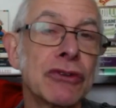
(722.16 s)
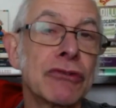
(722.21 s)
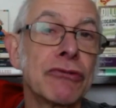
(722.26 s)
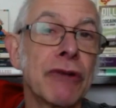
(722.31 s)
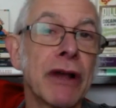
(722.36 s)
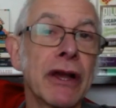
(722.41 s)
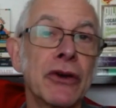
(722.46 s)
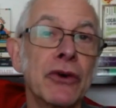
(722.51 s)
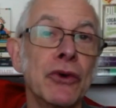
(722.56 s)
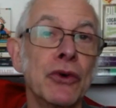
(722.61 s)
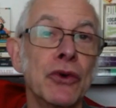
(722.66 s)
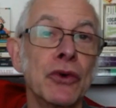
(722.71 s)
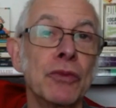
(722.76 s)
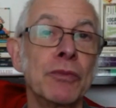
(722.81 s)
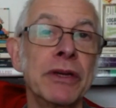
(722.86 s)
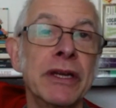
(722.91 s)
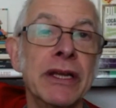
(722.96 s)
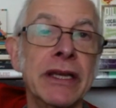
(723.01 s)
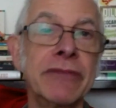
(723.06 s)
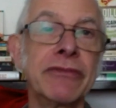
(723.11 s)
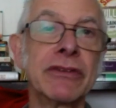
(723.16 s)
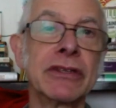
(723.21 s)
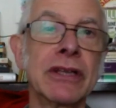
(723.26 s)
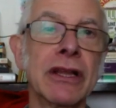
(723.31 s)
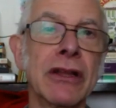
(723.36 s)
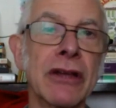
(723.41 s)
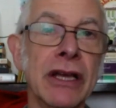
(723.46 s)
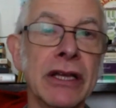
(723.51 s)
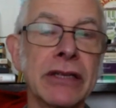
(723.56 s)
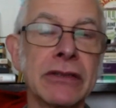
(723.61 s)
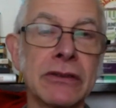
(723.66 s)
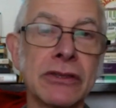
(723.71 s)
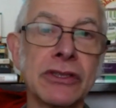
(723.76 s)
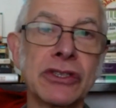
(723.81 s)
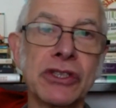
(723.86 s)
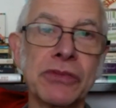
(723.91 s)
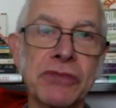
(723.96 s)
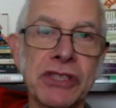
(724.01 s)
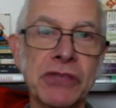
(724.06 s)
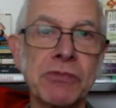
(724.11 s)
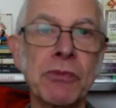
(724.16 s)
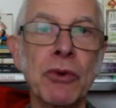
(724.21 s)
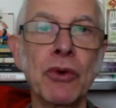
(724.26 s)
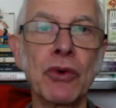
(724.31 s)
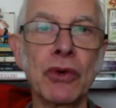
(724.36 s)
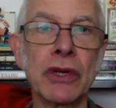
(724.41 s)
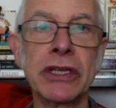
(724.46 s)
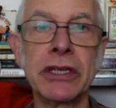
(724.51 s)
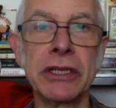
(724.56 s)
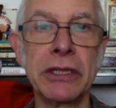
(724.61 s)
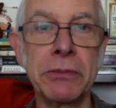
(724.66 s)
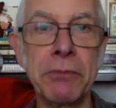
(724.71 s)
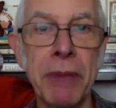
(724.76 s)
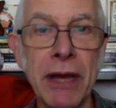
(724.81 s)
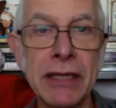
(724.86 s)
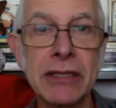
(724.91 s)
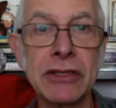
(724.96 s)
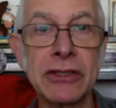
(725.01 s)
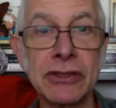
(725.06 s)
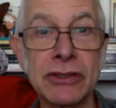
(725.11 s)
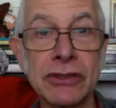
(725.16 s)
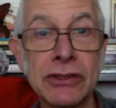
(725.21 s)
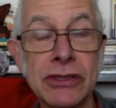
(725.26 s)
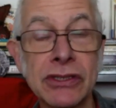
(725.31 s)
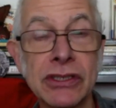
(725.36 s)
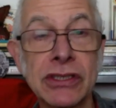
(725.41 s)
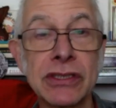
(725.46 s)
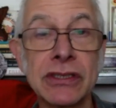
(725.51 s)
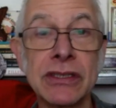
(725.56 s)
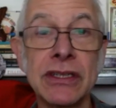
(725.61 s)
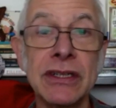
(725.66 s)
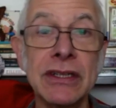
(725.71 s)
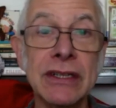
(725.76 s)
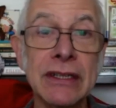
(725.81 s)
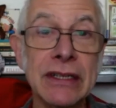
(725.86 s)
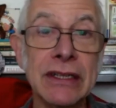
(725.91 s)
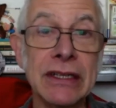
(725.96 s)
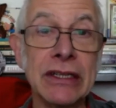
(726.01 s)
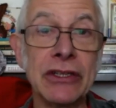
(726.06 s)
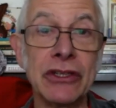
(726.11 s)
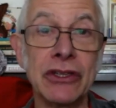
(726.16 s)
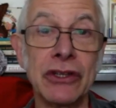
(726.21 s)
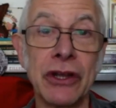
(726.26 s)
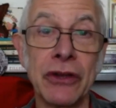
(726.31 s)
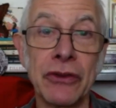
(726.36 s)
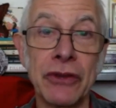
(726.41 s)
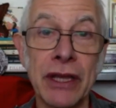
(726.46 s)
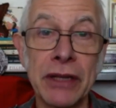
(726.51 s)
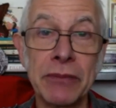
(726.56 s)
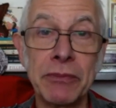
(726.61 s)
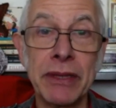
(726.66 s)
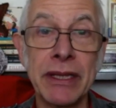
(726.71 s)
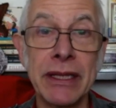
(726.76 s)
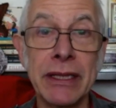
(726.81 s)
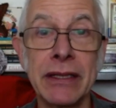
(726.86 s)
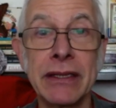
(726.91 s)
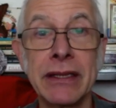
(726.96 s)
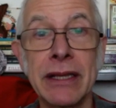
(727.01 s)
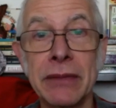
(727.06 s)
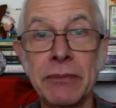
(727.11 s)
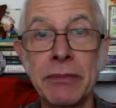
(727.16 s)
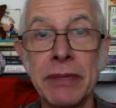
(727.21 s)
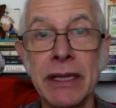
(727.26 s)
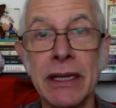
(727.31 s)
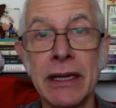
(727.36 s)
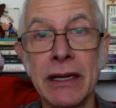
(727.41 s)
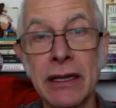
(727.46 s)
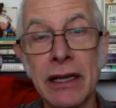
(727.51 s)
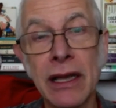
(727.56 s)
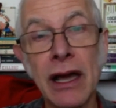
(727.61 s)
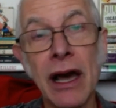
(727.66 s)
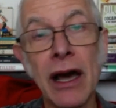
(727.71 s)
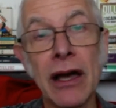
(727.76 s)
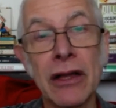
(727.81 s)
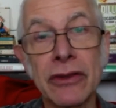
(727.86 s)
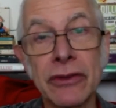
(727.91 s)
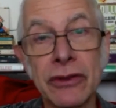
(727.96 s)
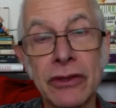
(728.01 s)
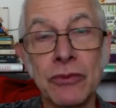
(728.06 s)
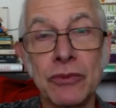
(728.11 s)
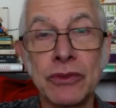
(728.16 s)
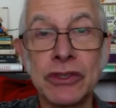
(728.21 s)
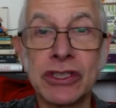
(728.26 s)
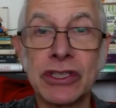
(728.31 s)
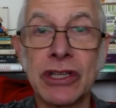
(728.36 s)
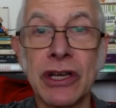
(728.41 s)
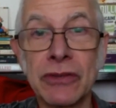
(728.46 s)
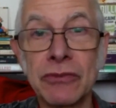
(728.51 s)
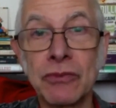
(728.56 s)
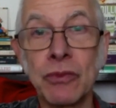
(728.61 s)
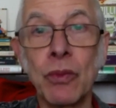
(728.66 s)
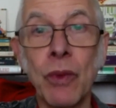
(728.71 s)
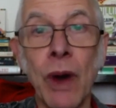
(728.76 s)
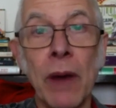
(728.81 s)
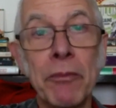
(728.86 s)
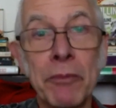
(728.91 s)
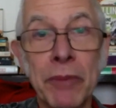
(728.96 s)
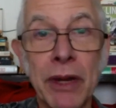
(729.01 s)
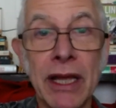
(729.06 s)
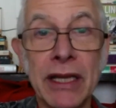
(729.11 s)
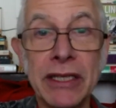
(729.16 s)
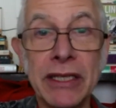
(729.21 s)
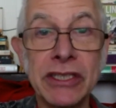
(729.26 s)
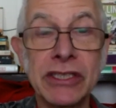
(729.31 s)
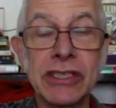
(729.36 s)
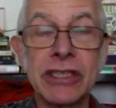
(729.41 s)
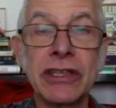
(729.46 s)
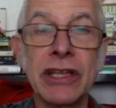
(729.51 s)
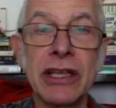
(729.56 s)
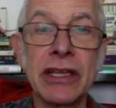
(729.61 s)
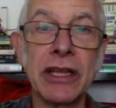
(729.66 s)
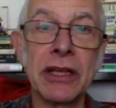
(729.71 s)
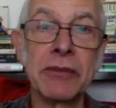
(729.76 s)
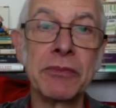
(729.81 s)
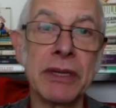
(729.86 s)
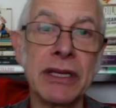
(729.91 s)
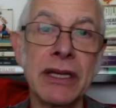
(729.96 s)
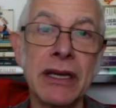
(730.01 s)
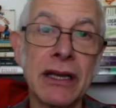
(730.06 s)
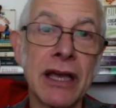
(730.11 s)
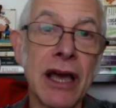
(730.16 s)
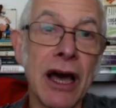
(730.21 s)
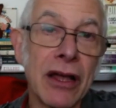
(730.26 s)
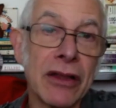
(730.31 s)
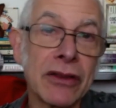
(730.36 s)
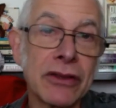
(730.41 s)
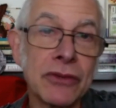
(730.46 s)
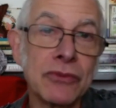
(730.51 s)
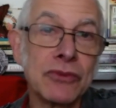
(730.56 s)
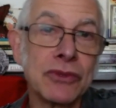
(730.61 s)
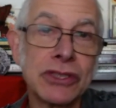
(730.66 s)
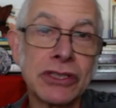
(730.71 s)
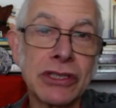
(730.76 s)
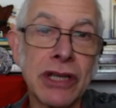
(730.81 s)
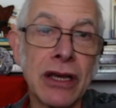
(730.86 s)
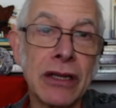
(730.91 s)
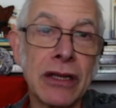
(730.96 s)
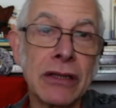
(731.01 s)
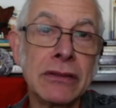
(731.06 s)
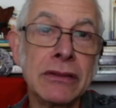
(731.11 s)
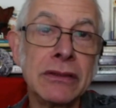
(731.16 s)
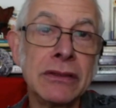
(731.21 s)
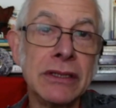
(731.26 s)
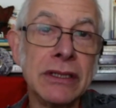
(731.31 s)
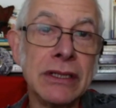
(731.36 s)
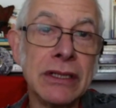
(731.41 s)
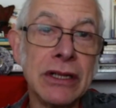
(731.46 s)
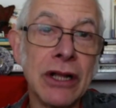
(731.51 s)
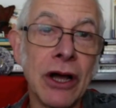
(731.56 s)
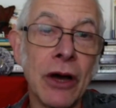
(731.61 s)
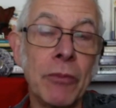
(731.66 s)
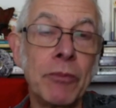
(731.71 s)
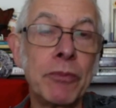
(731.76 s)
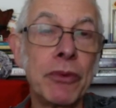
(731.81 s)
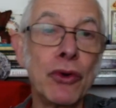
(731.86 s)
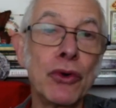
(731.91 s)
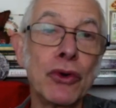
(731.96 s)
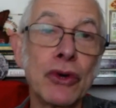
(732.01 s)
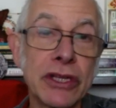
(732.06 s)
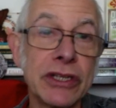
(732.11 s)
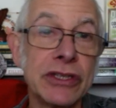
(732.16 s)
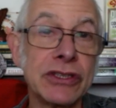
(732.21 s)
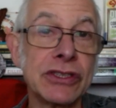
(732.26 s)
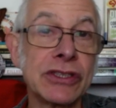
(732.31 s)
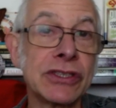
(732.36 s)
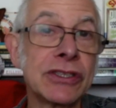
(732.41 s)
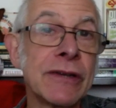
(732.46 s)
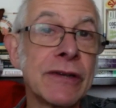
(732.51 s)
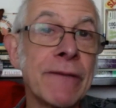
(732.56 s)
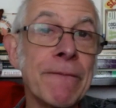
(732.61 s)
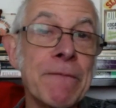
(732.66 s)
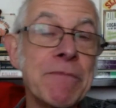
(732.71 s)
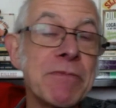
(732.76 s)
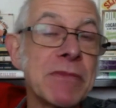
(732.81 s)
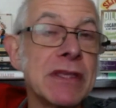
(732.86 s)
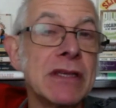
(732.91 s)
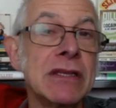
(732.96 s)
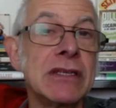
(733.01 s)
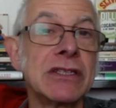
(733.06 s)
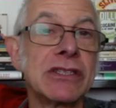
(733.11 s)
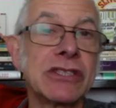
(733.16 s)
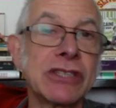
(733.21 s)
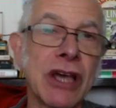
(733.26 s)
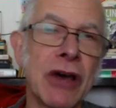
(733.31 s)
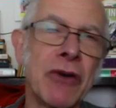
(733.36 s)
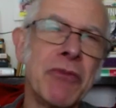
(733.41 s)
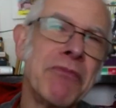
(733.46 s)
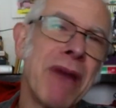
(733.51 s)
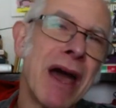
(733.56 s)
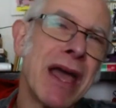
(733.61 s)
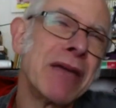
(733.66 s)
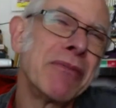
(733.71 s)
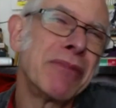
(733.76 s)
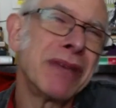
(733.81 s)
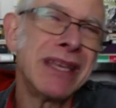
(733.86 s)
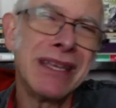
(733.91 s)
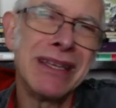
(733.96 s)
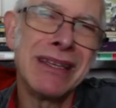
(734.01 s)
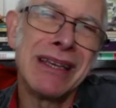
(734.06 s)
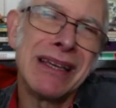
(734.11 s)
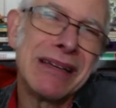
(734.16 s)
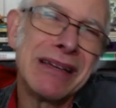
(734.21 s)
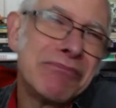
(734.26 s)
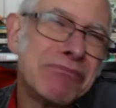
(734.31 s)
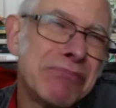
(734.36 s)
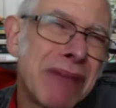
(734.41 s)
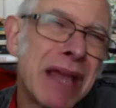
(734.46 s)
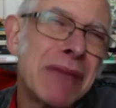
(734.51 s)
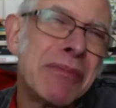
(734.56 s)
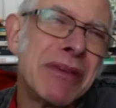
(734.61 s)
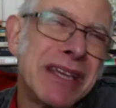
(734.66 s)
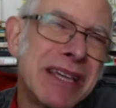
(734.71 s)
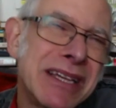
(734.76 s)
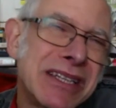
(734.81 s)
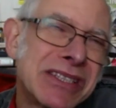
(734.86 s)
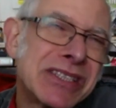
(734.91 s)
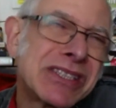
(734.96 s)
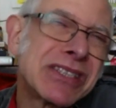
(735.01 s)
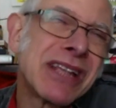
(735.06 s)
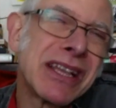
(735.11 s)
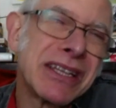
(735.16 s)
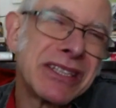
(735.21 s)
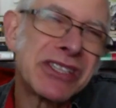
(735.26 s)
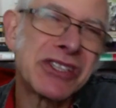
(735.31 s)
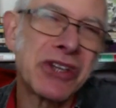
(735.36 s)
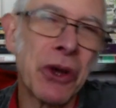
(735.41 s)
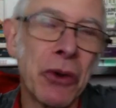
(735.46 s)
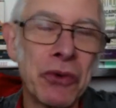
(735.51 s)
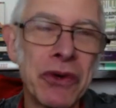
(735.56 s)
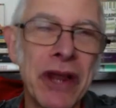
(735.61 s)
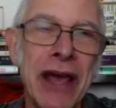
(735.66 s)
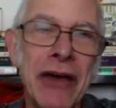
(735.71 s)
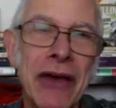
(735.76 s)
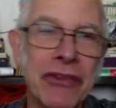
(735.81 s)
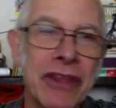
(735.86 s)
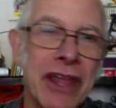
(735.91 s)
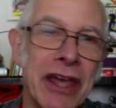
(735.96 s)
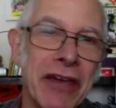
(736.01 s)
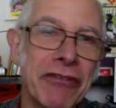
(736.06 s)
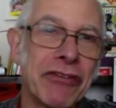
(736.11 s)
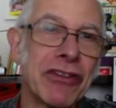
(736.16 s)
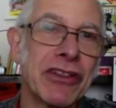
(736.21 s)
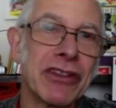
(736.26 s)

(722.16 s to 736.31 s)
a record, but even like some small independents, you know, there'd be a cut that was done one place, and then there'd be a cut that was done at Porky's. So maybe as they sold out their